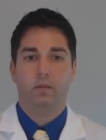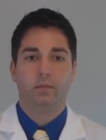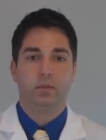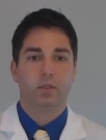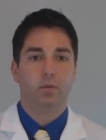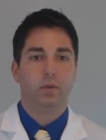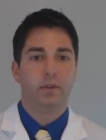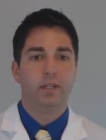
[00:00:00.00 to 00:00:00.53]

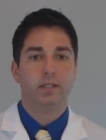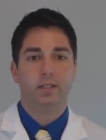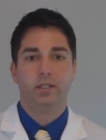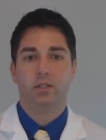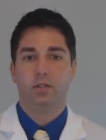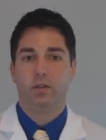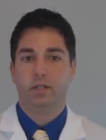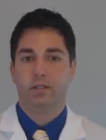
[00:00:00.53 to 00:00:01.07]
So with these
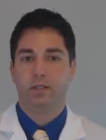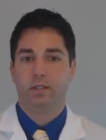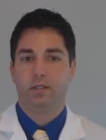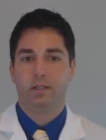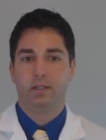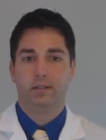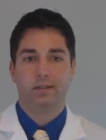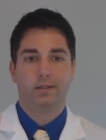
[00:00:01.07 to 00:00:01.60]
injuries, a
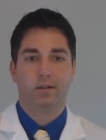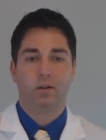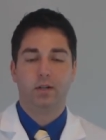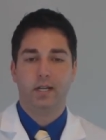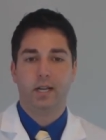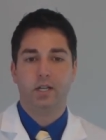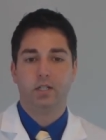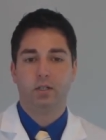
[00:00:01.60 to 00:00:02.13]
disc
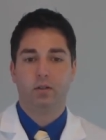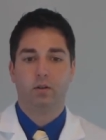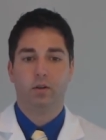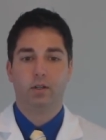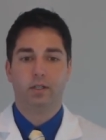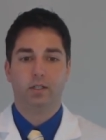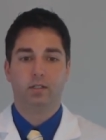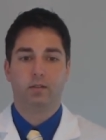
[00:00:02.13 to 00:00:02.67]
herniation
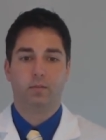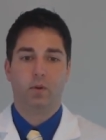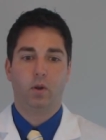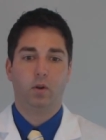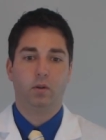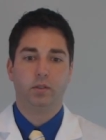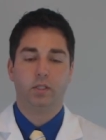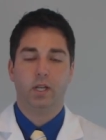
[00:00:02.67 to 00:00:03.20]
or disc
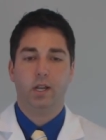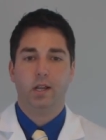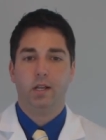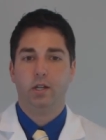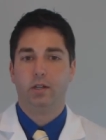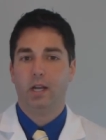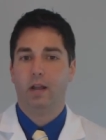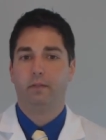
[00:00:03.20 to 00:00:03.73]
bulge,
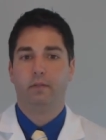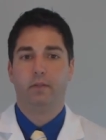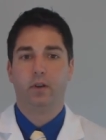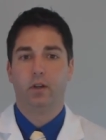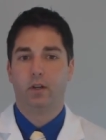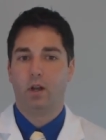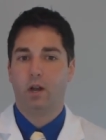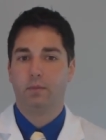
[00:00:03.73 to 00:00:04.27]
you're gonna have
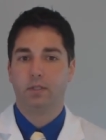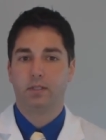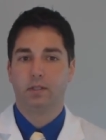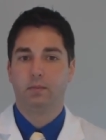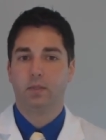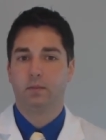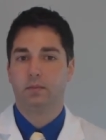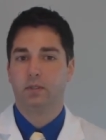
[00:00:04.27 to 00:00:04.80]
very common
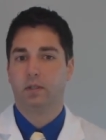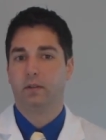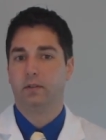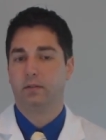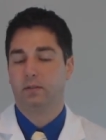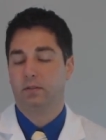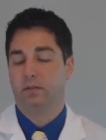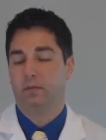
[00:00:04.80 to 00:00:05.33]
symptoms
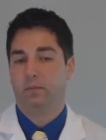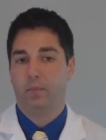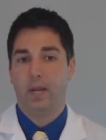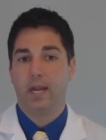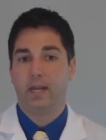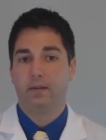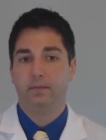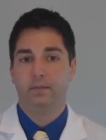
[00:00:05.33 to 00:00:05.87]
as
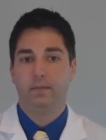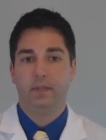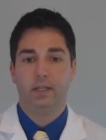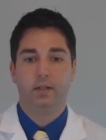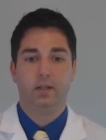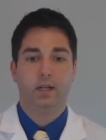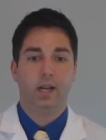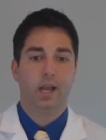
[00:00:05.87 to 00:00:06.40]
pain.
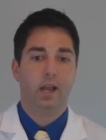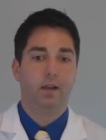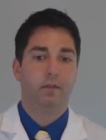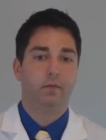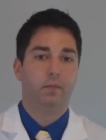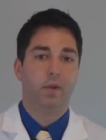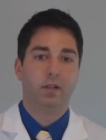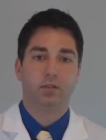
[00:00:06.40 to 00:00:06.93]
You're gonna
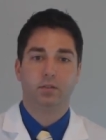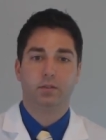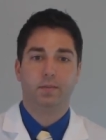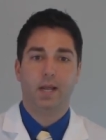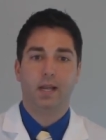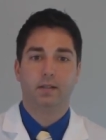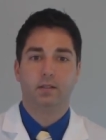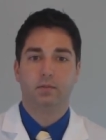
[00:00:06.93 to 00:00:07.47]
have muscle
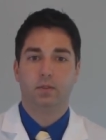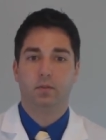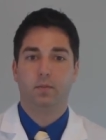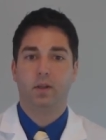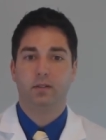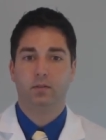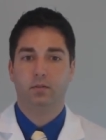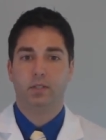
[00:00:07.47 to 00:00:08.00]
spasms or
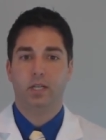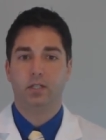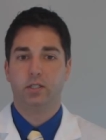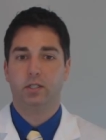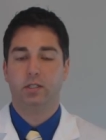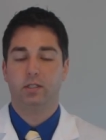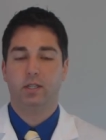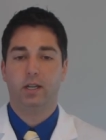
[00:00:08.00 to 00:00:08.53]
muscle
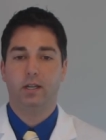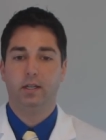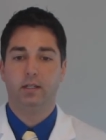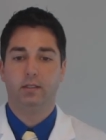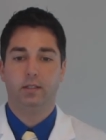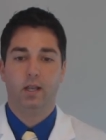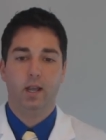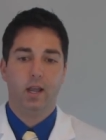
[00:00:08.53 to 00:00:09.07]
tension and
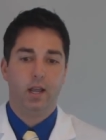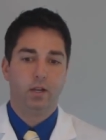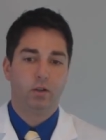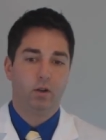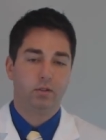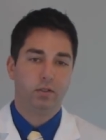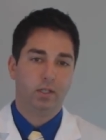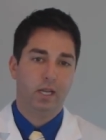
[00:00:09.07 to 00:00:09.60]
tightness.
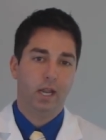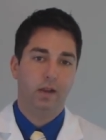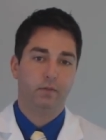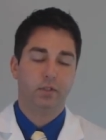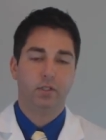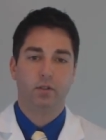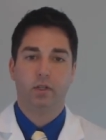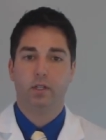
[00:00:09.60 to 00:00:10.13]
You're also gonna have
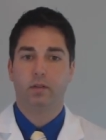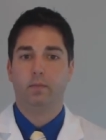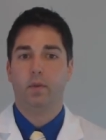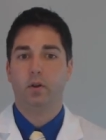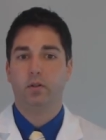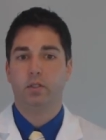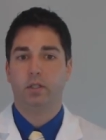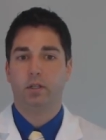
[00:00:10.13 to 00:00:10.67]
restricted
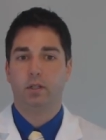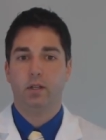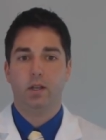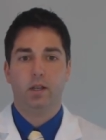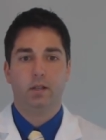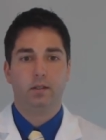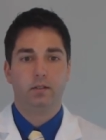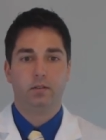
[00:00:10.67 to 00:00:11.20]
motion.
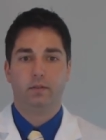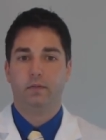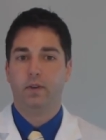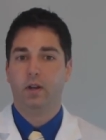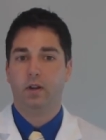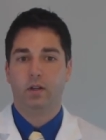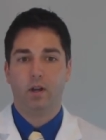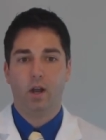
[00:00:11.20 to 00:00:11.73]
These are
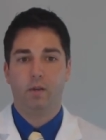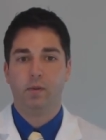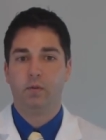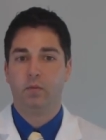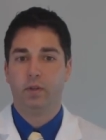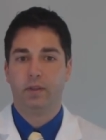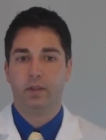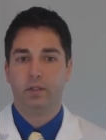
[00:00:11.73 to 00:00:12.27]
very
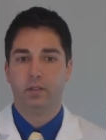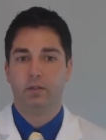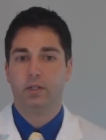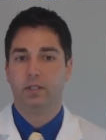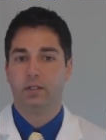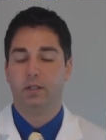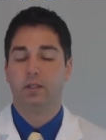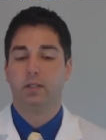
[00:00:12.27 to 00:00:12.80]
common with
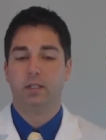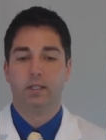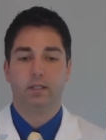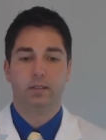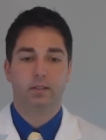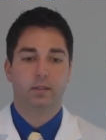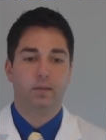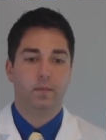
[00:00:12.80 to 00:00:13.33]
injuries to the
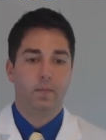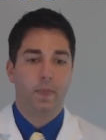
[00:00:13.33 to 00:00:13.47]
disc.